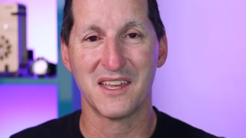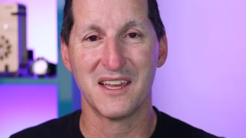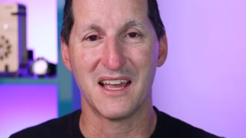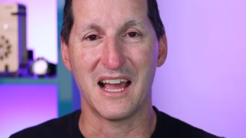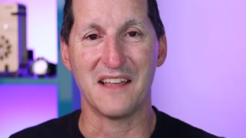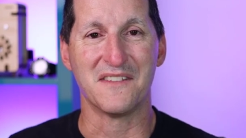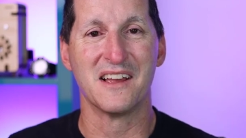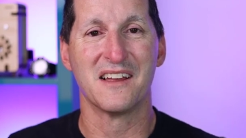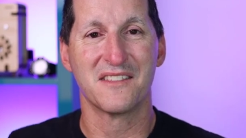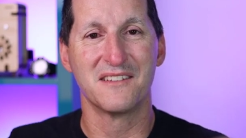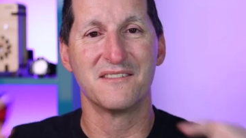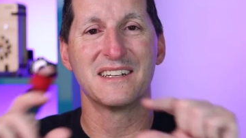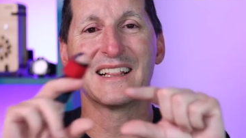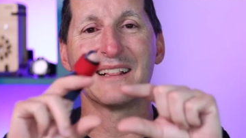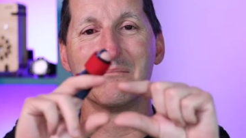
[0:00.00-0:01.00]
and the
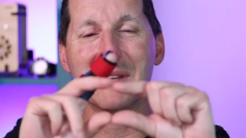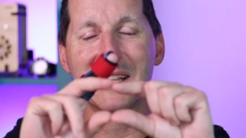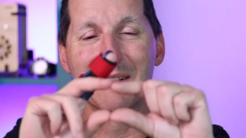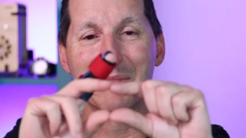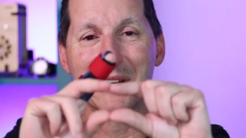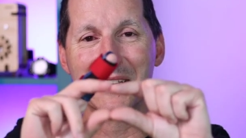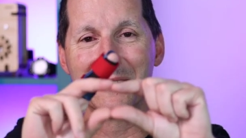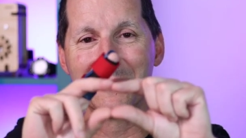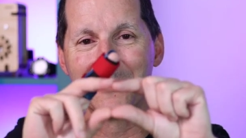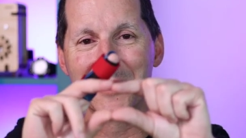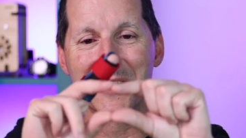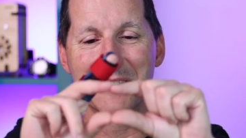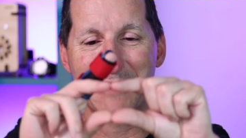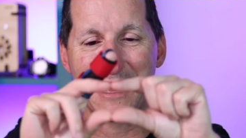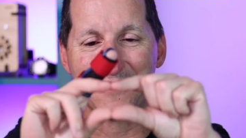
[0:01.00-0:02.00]
little middle bit, which
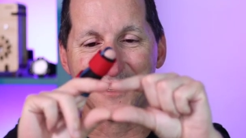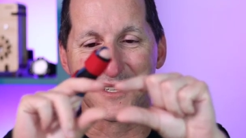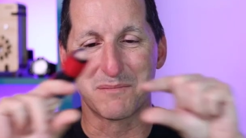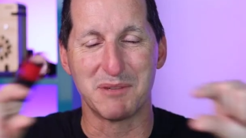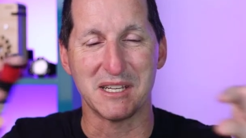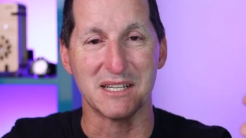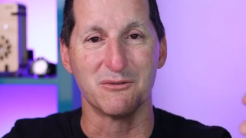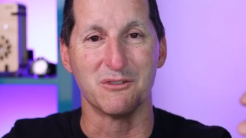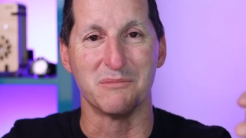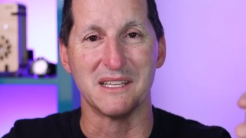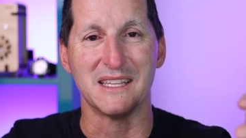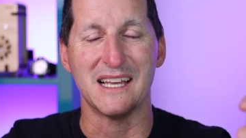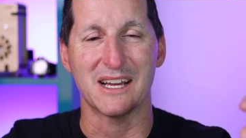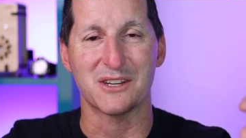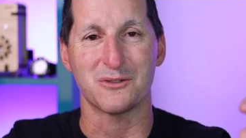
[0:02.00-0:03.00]
is about this big, would be
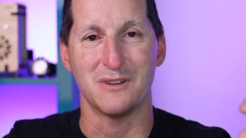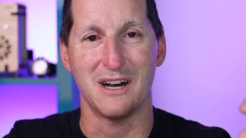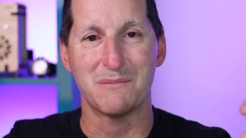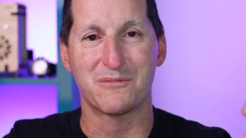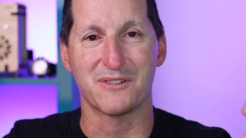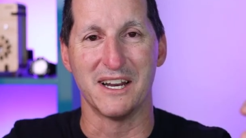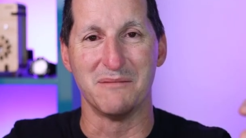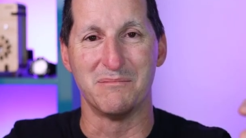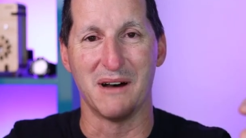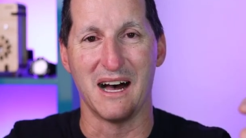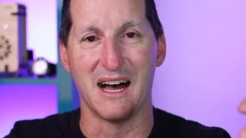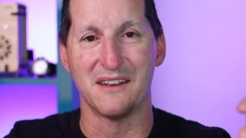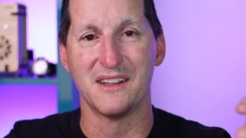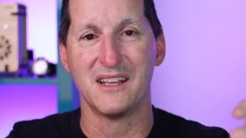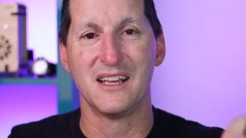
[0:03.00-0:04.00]
the actual upgrade
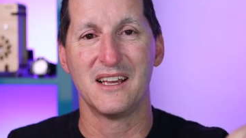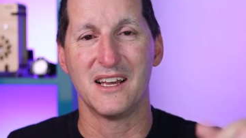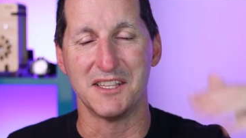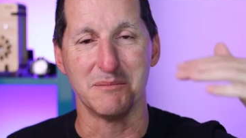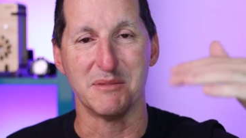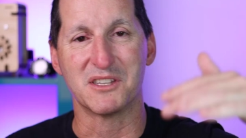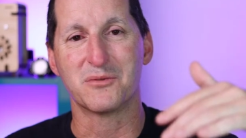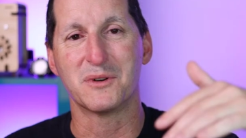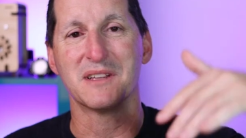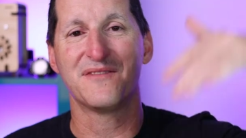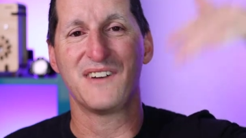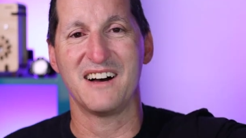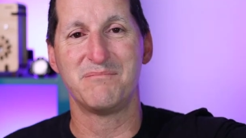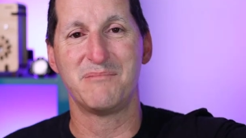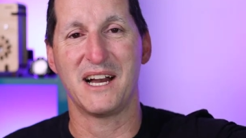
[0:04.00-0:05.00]
part. And there'd be
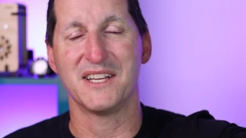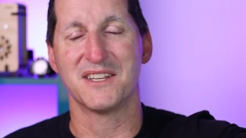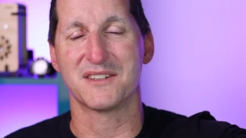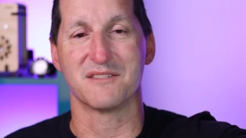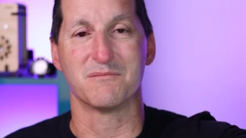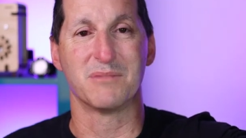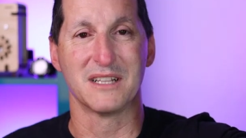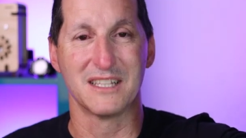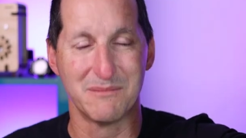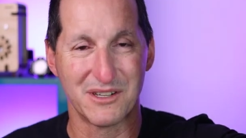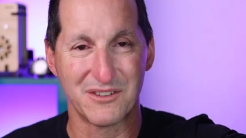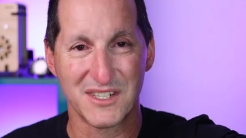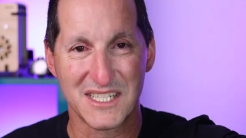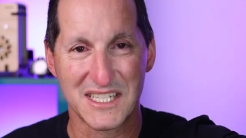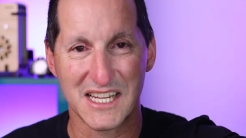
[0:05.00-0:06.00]
25 pages of
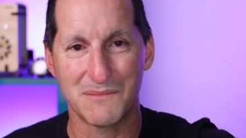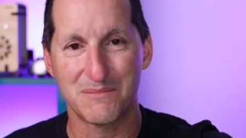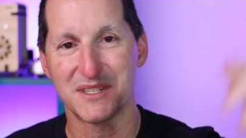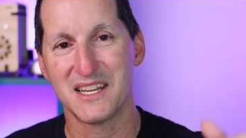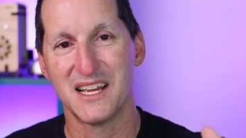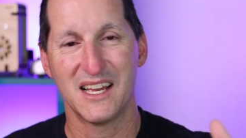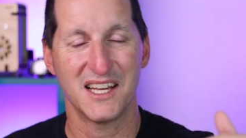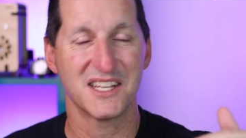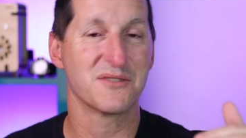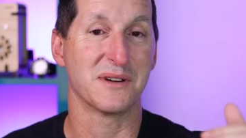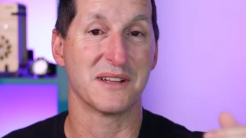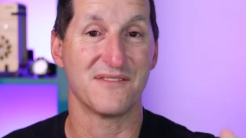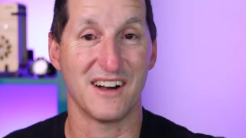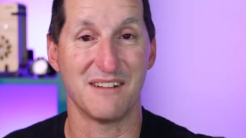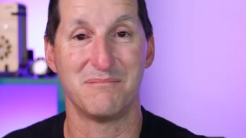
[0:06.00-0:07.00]
preliminary steps and
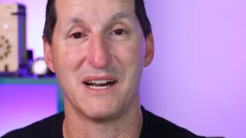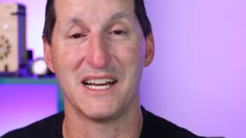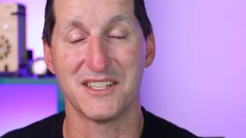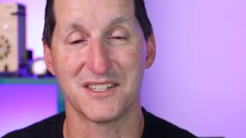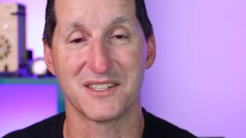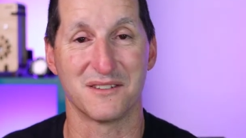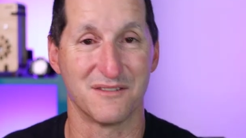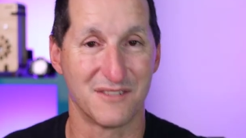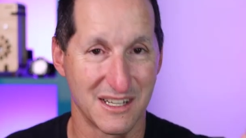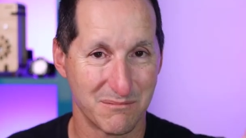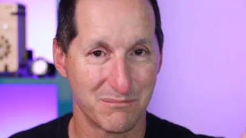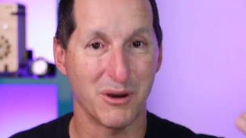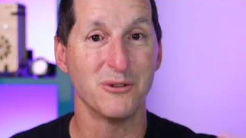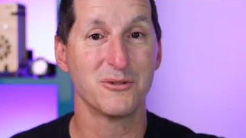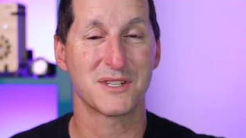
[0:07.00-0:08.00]
25 pages of
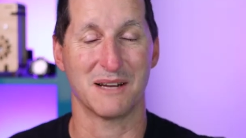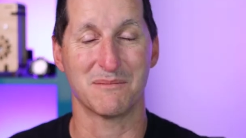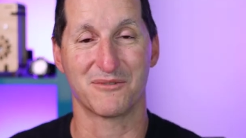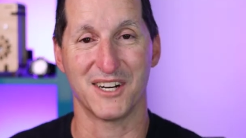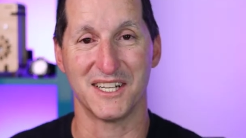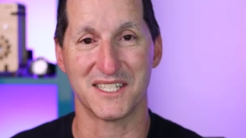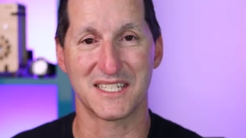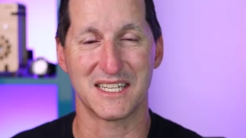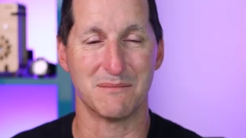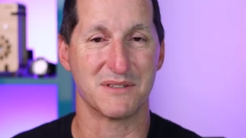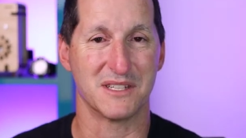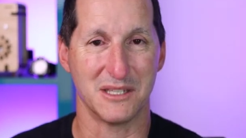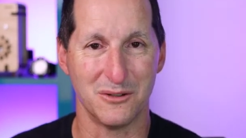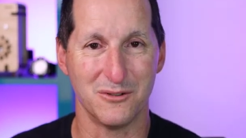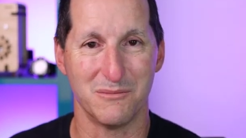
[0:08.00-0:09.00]
post upgrade steps
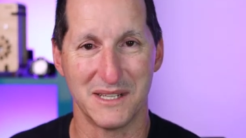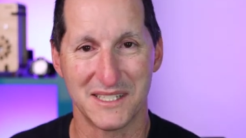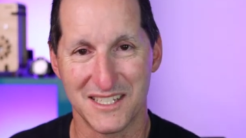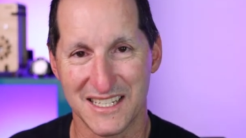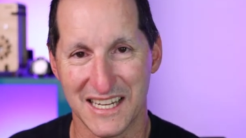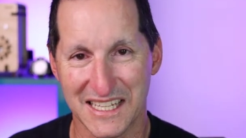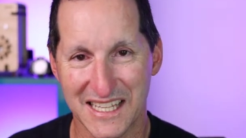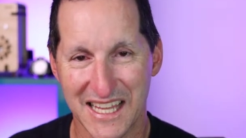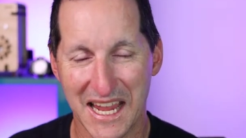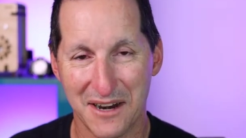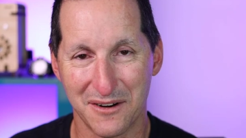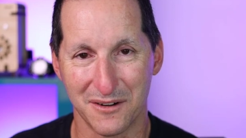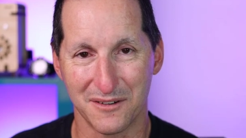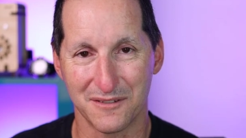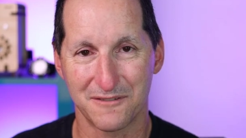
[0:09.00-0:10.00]
that you were meant to take care of.